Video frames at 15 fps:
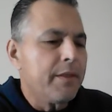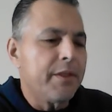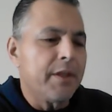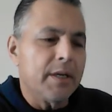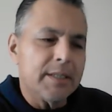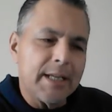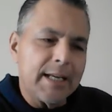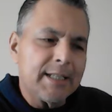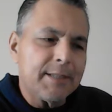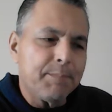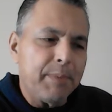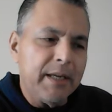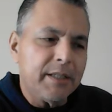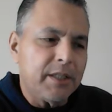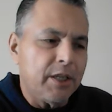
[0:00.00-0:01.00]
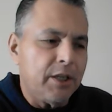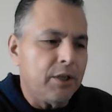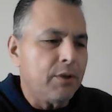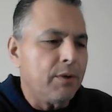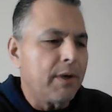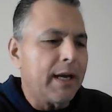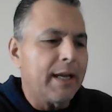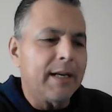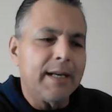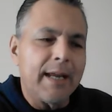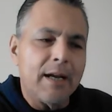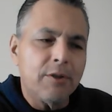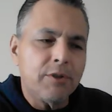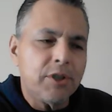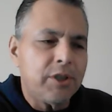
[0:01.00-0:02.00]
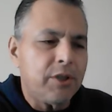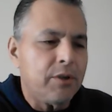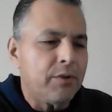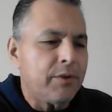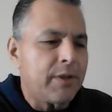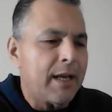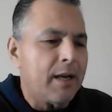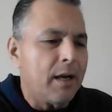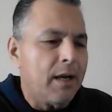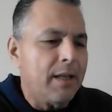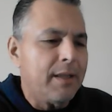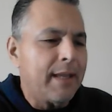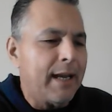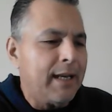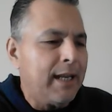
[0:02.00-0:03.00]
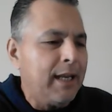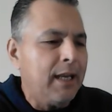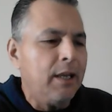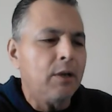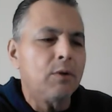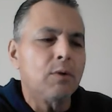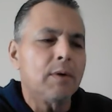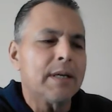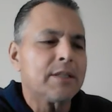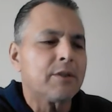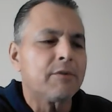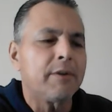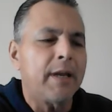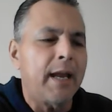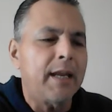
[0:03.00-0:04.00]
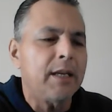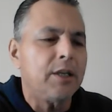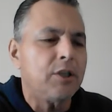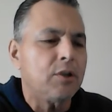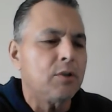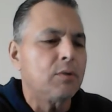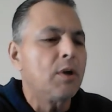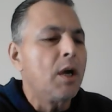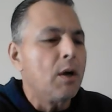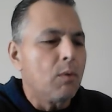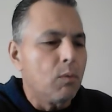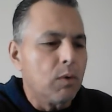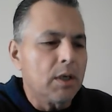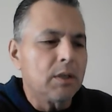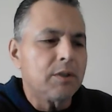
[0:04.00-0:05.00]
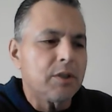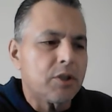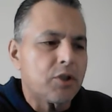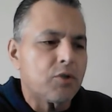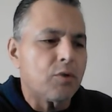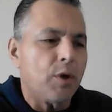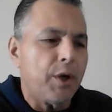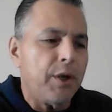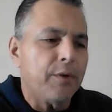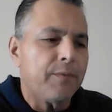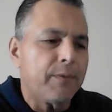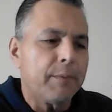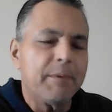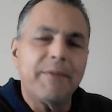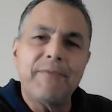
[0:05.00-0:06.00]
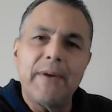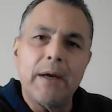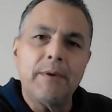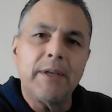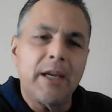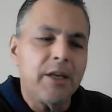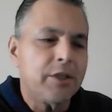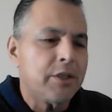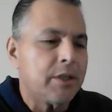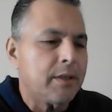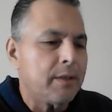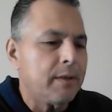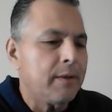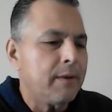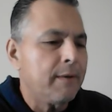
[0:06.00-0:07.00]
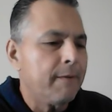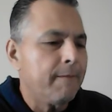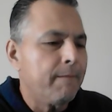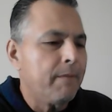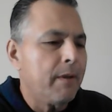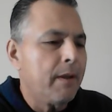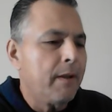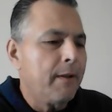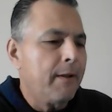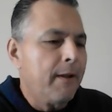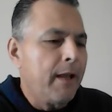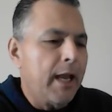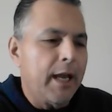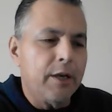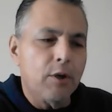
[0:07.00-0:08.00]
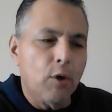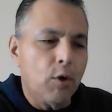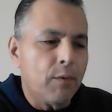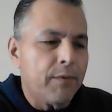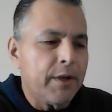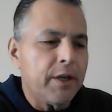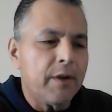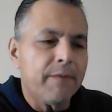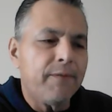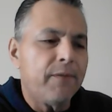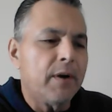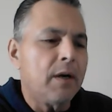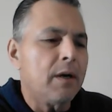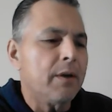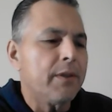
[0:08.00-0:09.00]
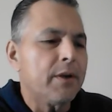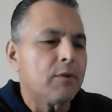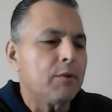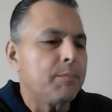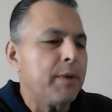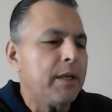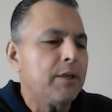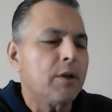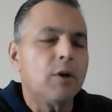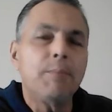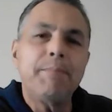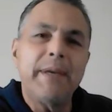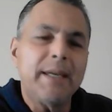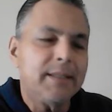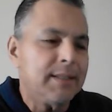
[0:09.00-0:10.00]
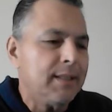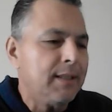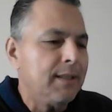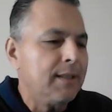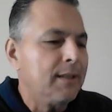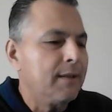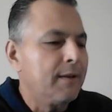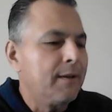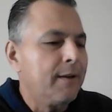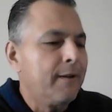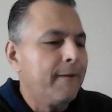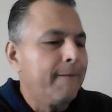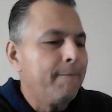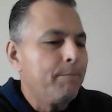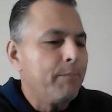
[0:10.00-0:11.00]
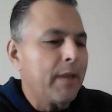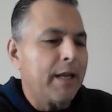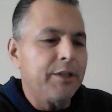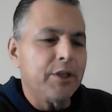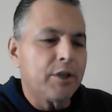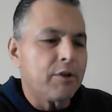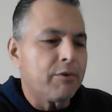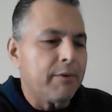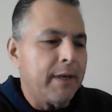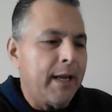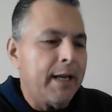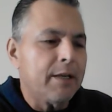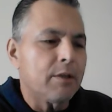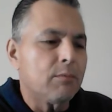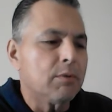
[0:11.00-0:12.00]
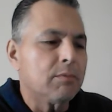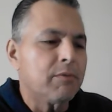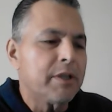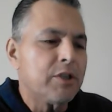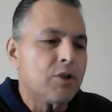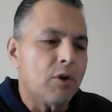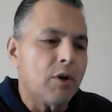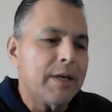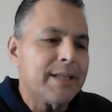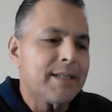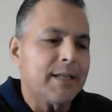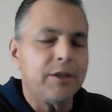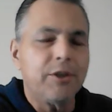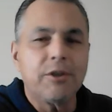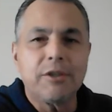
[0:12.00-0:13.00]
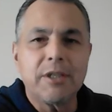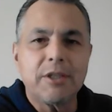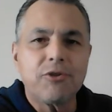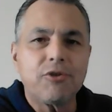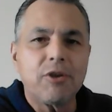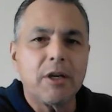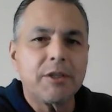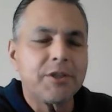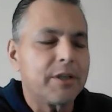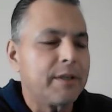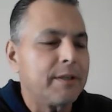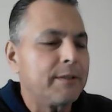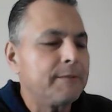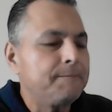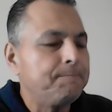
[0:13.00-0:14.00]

Thus I speak to you and announce to you that, that he who has created you will destroy you from the foundation. And over your fall there will be no pity, and your creator will rejoice in your destruction